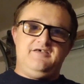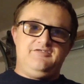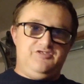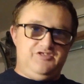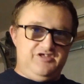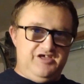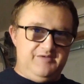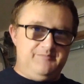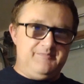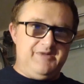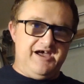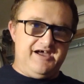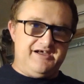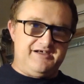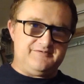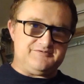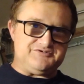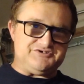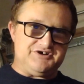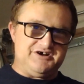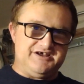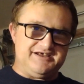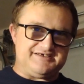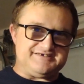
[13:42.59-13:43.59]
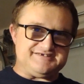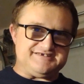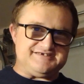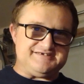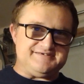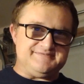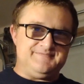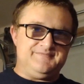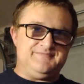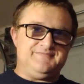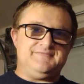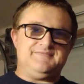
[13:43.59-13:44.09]
The Bag of
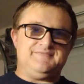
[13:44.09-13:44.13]
Tricks.